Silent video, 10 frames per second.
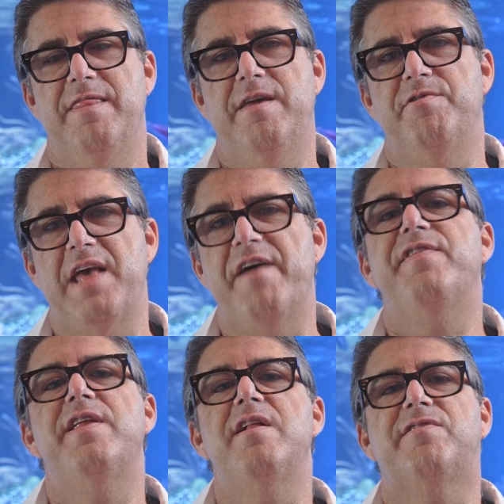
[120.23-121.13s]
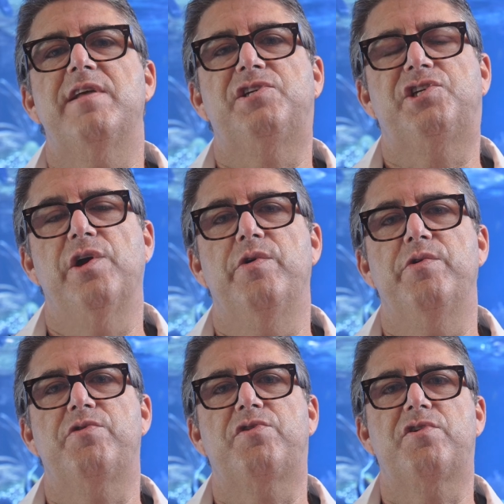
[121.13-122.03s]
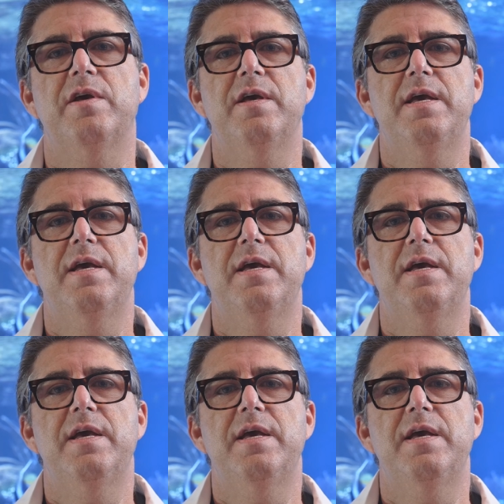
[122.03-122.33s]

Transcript: There is evidence that shows